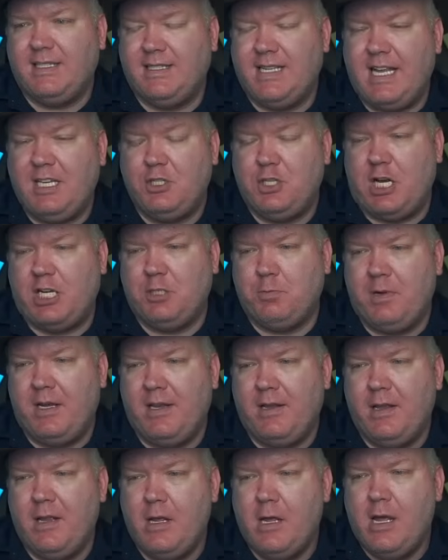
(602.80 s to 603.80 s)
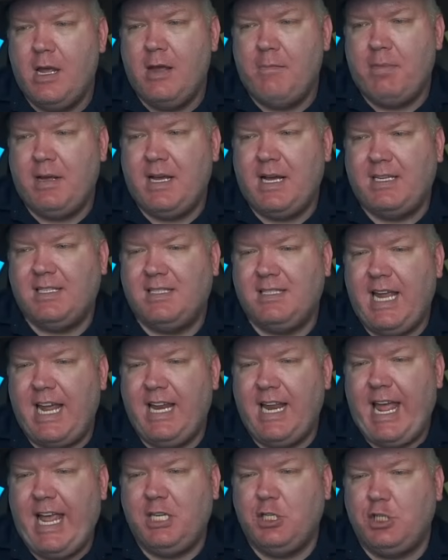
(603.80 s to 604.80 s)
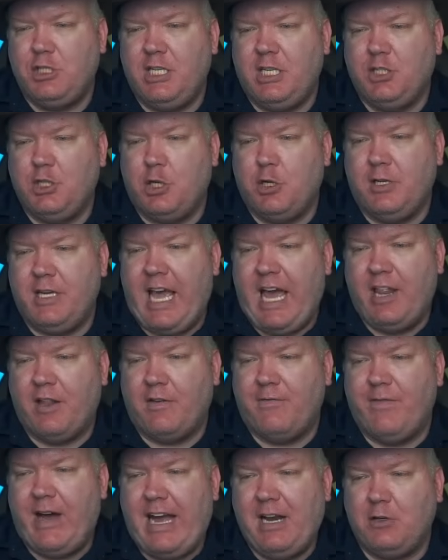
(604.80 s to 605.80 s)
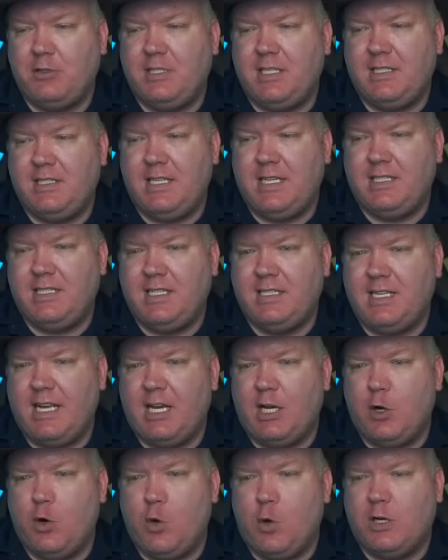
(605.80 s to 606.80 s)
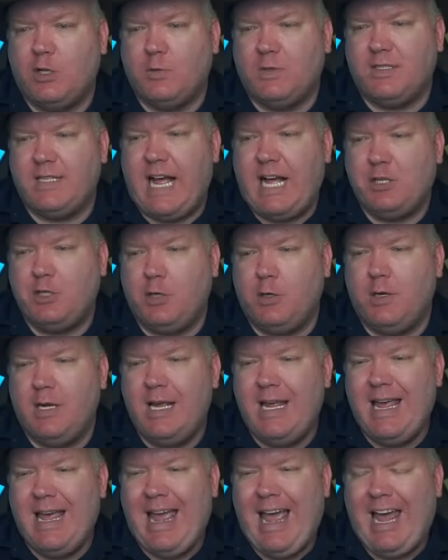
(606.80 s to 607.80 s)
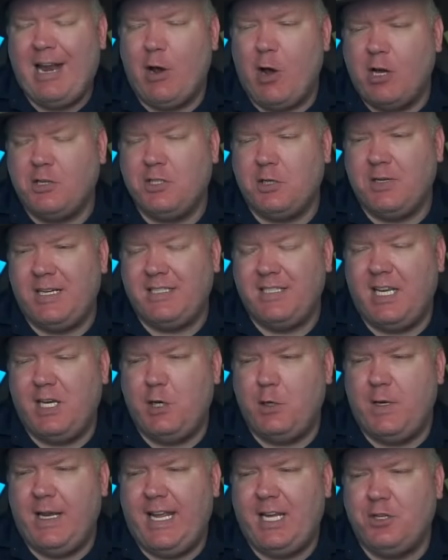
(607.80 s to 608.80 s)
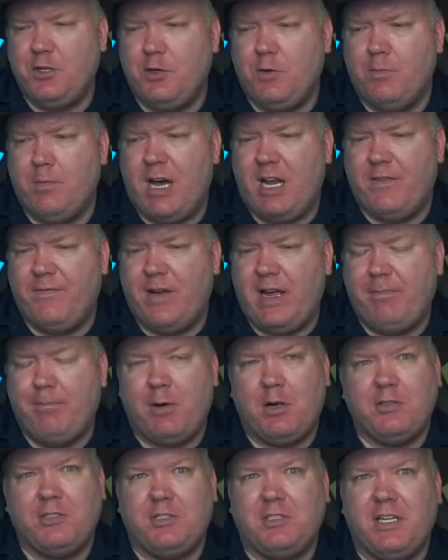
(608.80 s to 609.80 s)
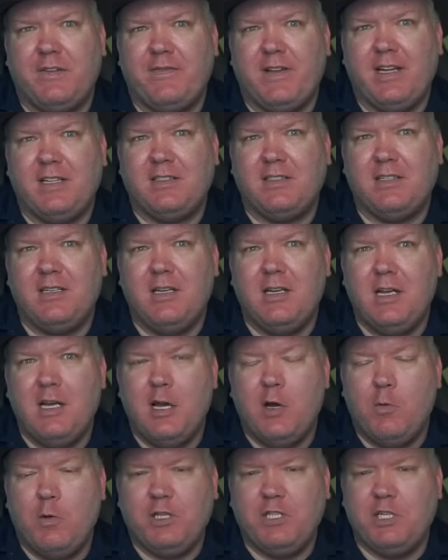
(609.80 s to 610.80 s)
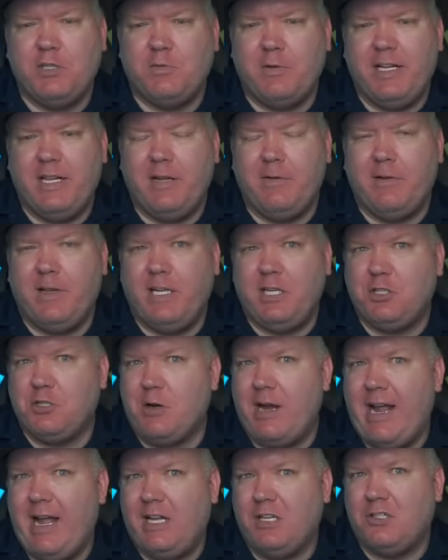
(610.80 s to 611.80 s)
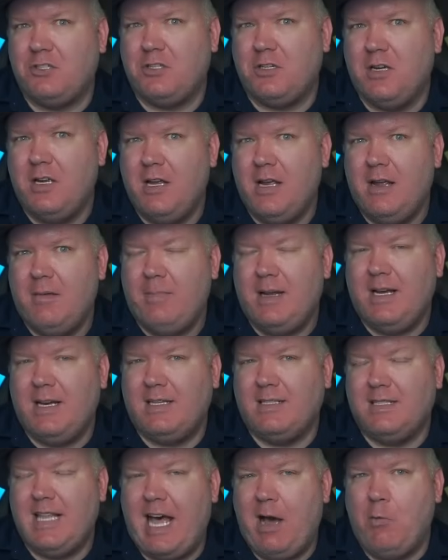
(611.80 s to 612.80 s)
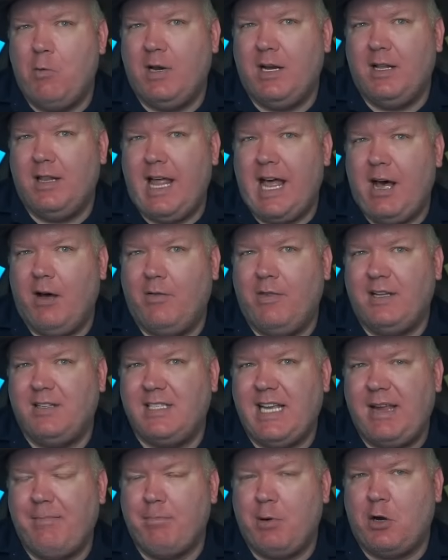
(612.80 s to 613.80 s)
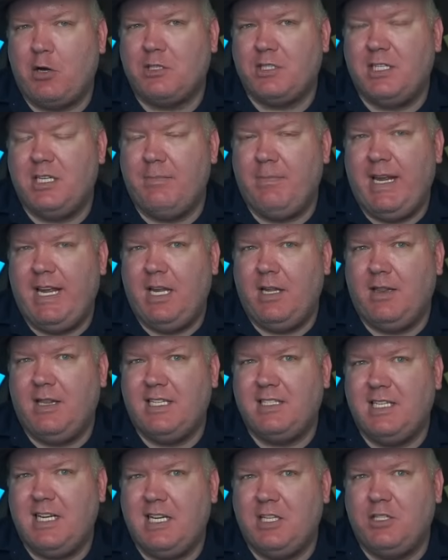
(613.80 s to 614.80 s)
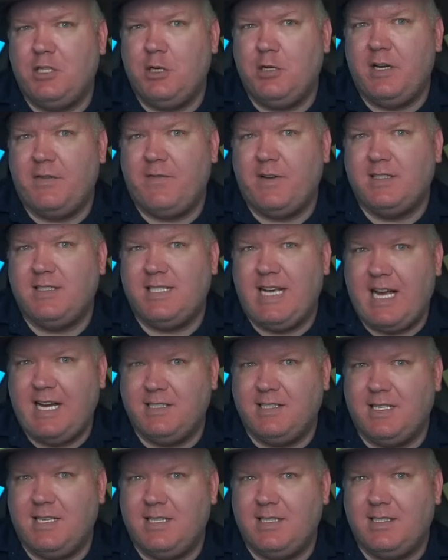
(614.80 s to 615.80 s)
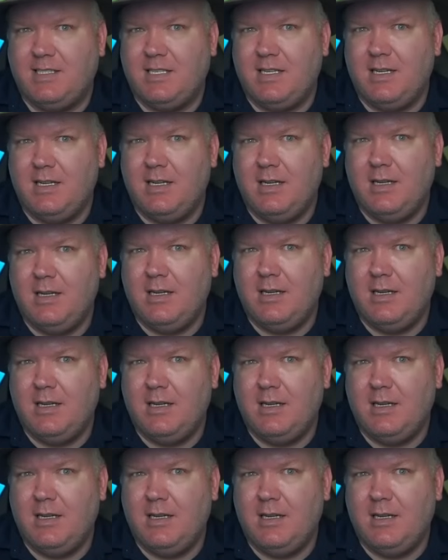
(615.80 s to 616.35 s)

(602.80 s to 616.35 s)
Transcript: the consent judgment because state agencies could gather vital statistics in accordance with statute and also continue to issue modified birth certificates, which is really, really strange because that would allow the same person to be listed as two different sexes